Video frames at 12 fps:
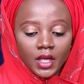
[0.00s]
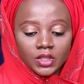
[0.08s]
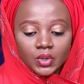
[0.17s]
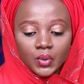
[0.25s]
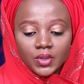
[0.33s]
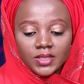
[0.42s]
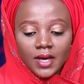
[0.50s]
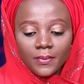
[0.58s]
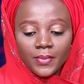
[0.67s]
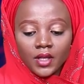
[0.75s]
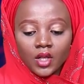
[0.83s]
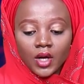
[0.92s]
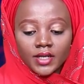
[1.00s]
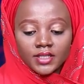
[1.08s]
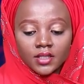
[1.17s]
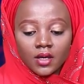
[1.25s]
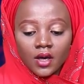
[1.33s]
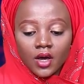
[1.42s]
Schools have been
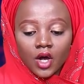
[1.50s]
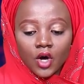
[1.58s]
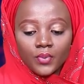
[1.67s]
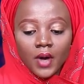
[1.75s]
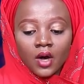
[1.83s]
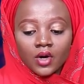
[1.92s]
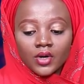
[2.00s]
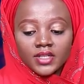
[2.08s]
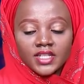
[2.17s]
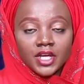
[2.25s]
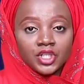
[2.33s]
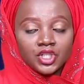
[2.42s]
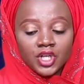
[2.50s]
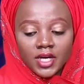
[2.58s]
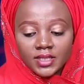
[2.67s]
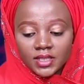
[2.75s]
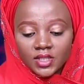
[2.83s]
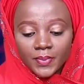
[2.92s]
locked up across Nigeria
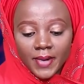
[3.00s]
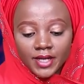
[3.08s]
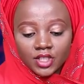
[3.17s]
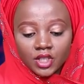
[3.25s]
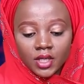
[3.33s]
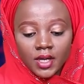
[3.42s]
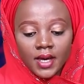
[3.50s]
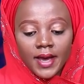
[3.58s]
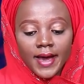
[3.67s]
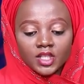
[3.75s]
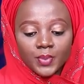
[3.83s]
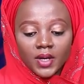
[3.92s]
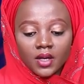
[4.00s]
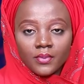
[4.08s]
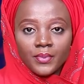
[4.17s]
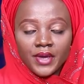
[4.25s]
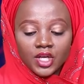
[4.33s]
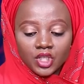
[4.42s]
since March as part
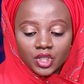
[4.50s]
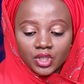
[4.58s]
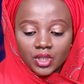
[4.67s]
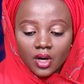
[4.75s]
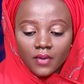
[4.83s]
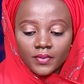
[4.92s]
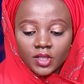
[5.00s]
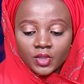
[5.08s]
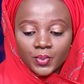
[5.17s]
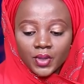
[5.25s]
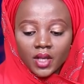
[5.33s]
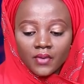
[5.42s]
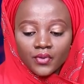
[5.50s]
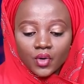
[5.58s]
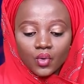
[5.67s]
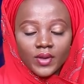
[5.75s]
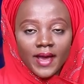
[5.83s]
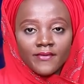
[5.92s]
of measures to curb the spread of
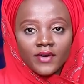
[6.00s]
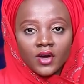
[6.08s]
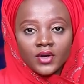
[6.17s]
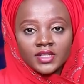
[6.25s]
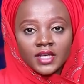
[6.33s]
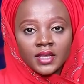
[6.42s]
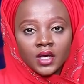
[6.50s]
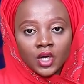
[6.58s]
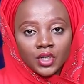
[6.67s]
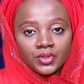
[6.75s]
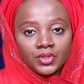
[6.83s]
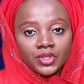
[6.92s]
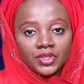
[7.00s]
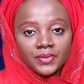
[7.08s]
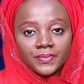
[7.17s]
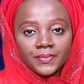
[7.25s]
coronavirus in the country.